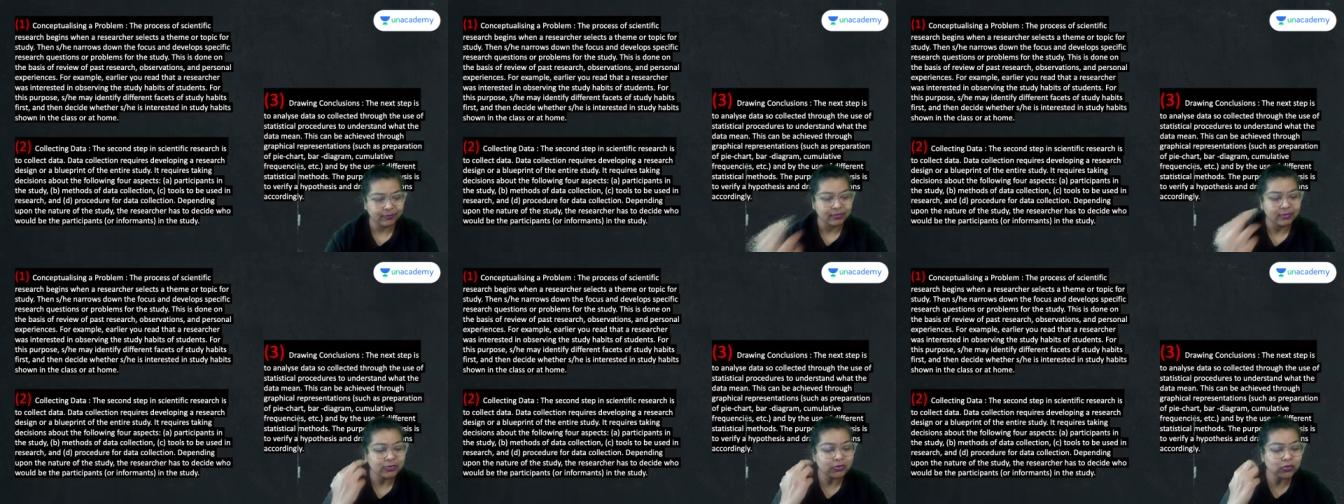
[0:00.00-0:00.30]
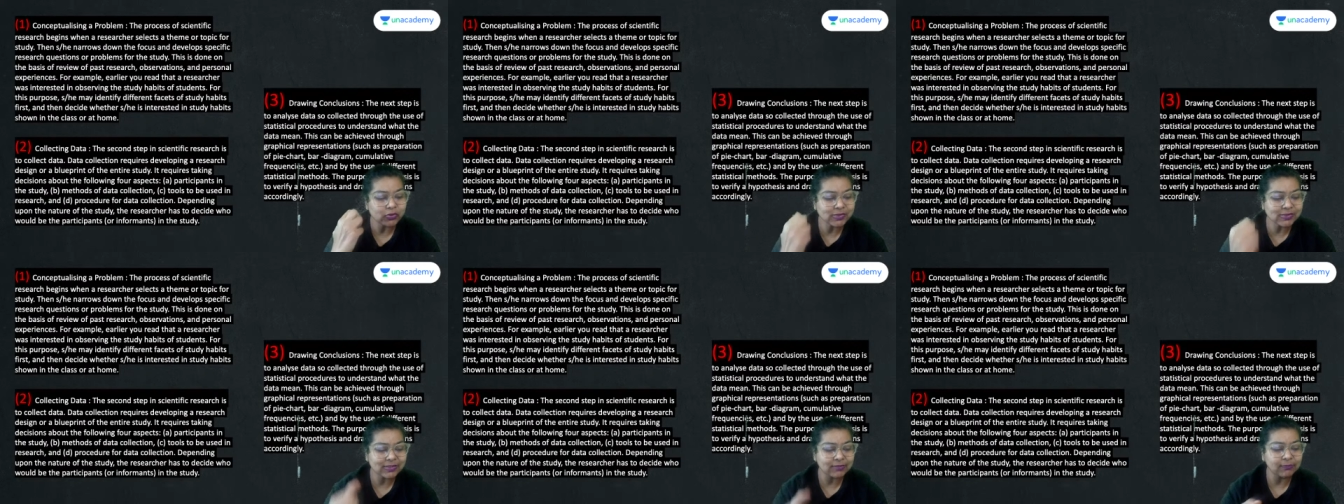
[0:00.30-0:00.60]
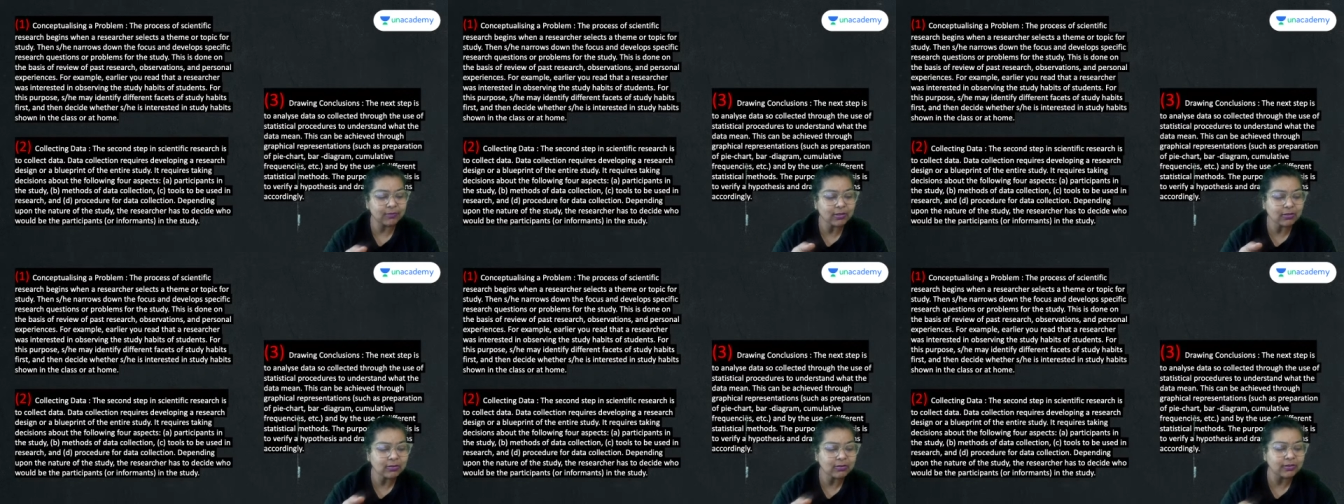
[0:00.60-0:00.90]
So,
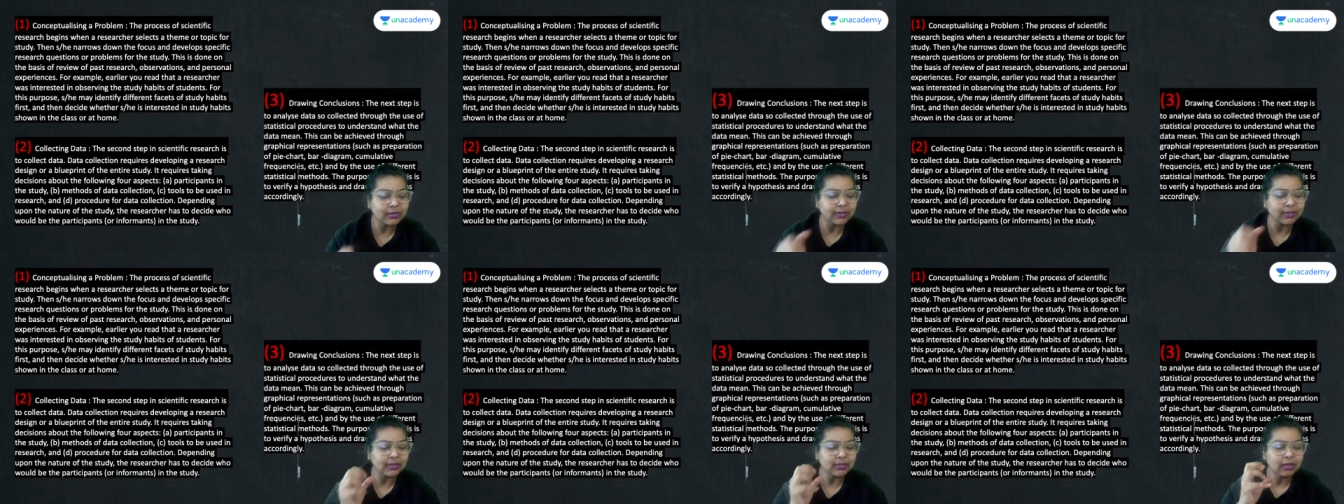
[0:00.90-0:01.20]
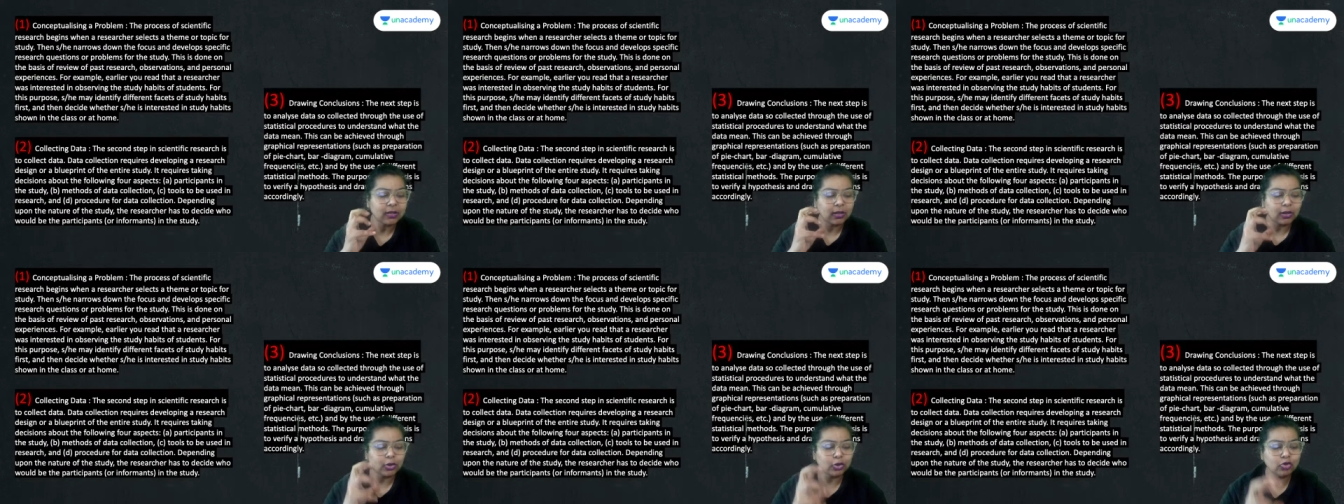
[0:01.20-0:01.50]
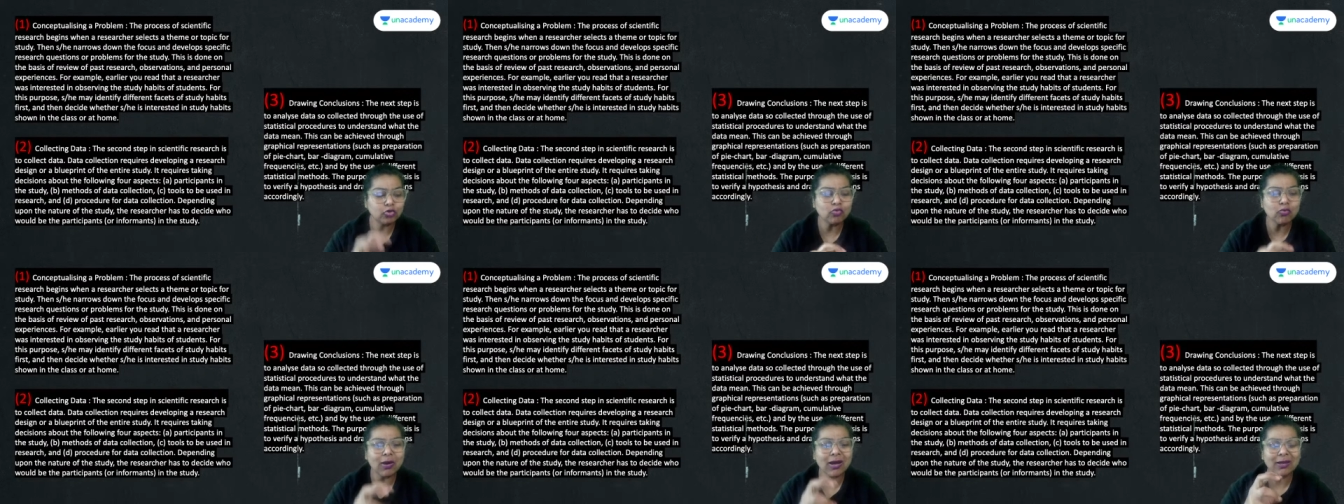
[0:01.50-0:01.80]
similarly,
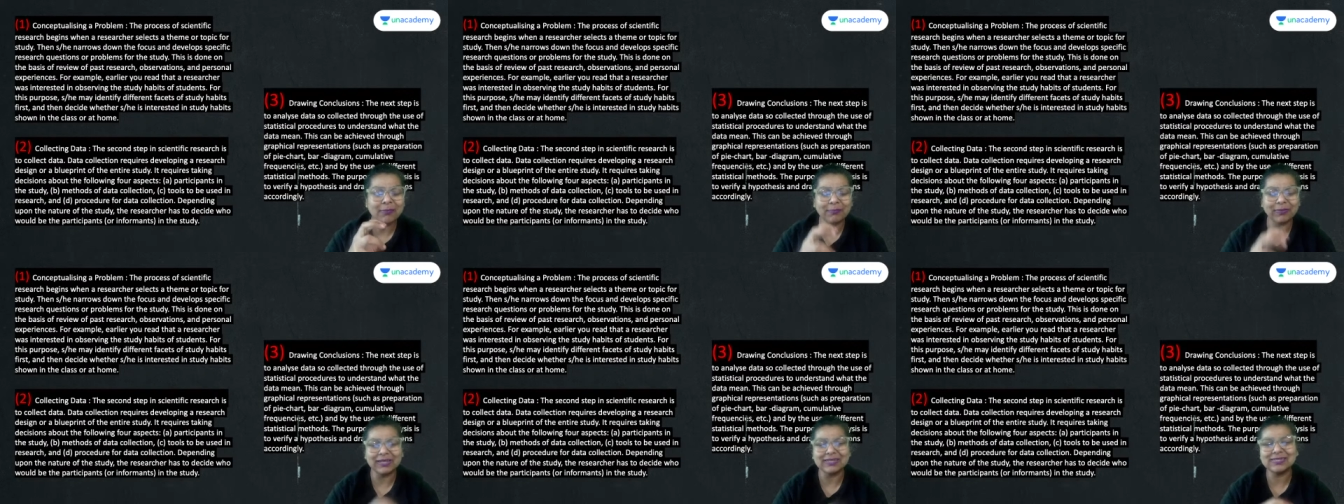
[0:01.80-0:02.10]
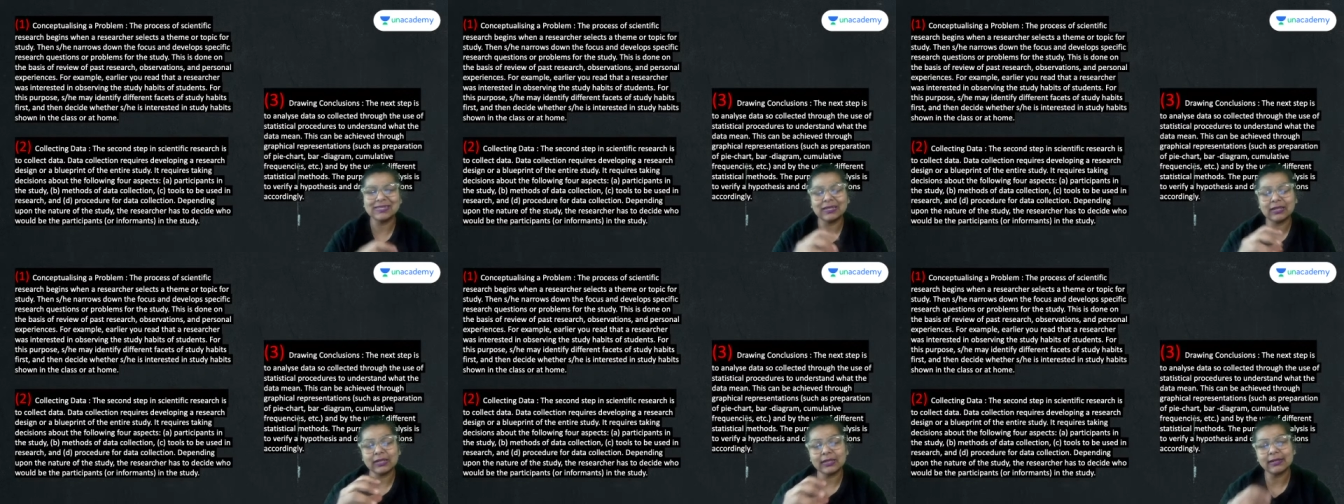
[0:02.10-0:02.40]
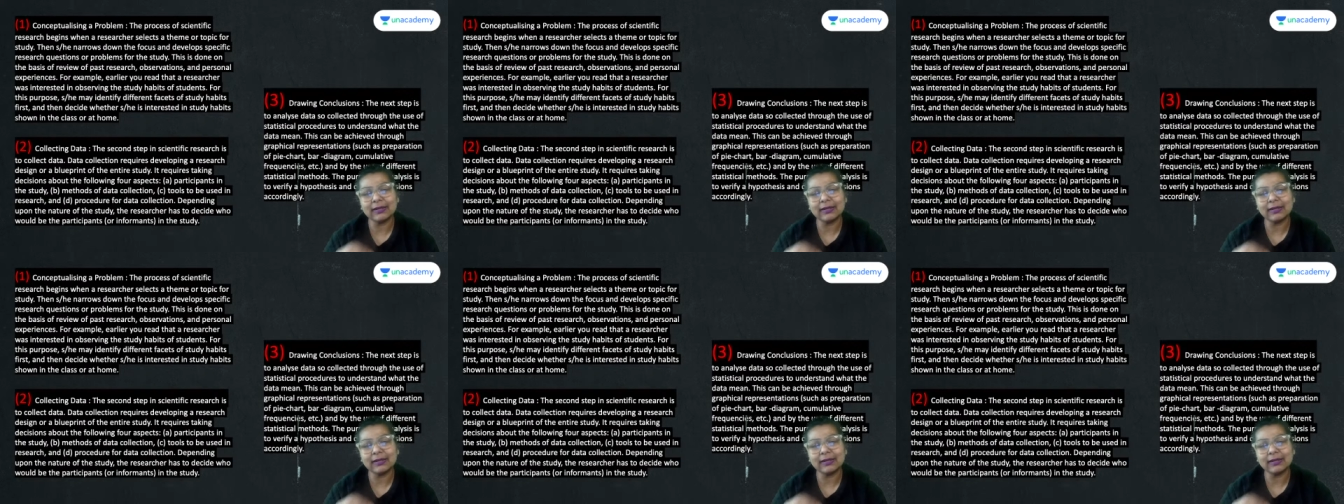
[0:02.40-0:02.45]
you are basically